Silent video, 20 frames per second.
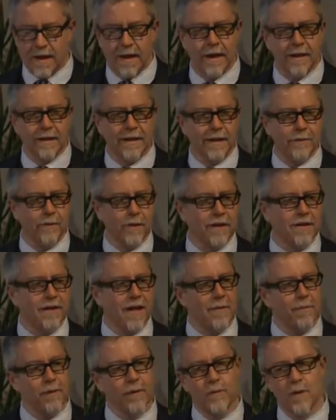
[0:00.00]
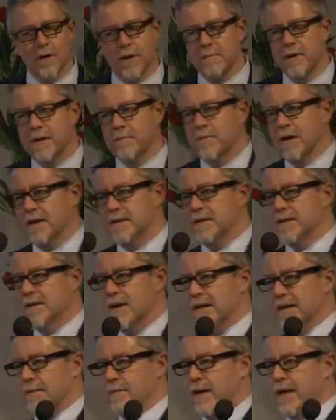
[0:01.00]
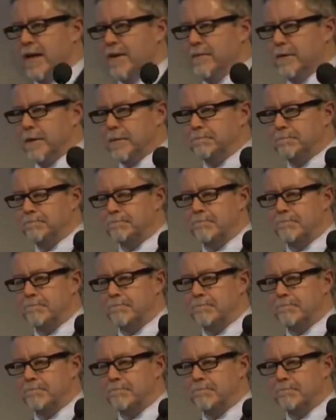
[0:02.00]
give you an example of what I mean by designing behavior.